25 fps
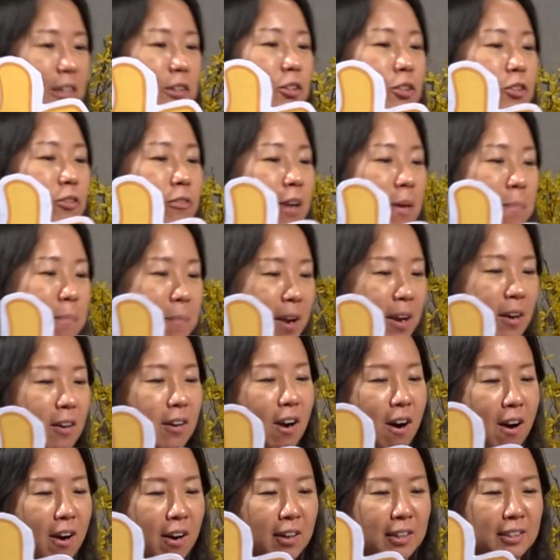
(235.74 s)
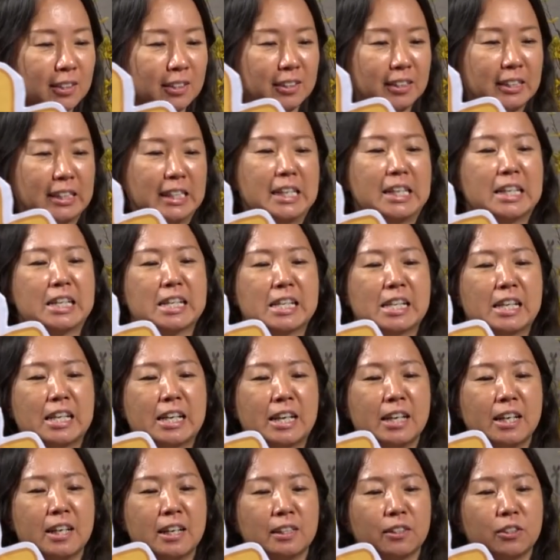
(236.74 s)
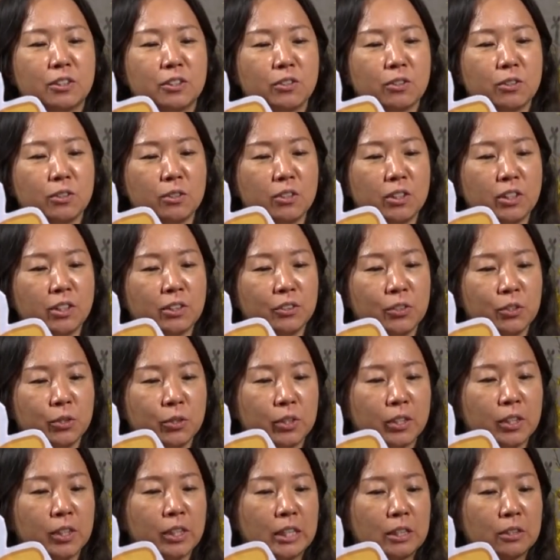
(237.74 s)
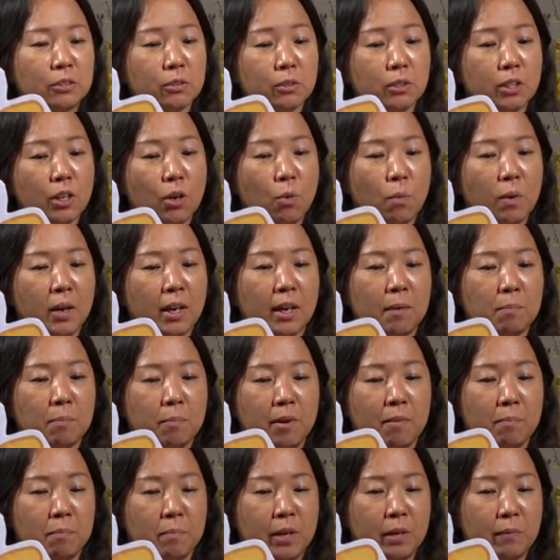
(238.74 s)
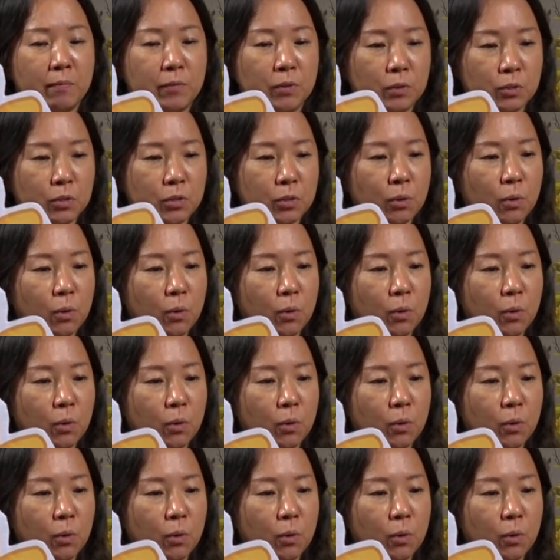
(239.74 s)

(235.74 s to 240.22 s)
To repair cars. It is still too early to tell what my future